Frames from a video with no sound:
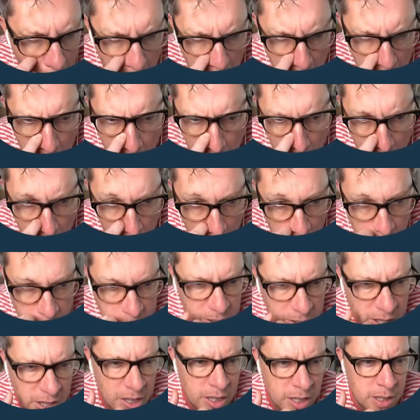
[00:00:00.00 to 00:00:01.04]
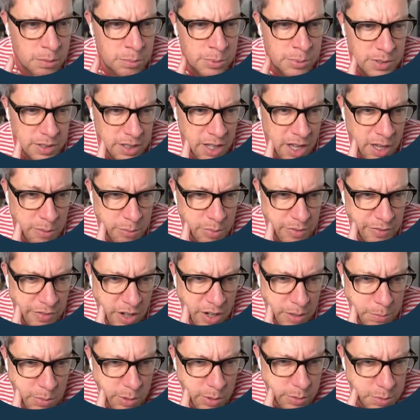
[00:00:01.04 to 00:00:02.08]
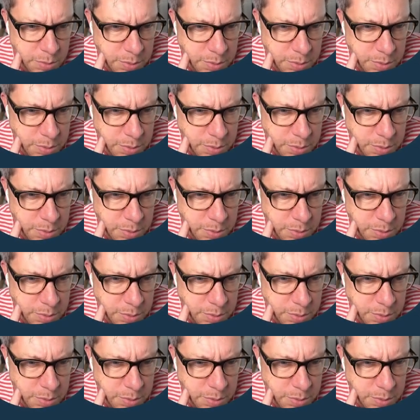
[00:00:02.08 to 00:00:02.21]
GitHub can provide multiple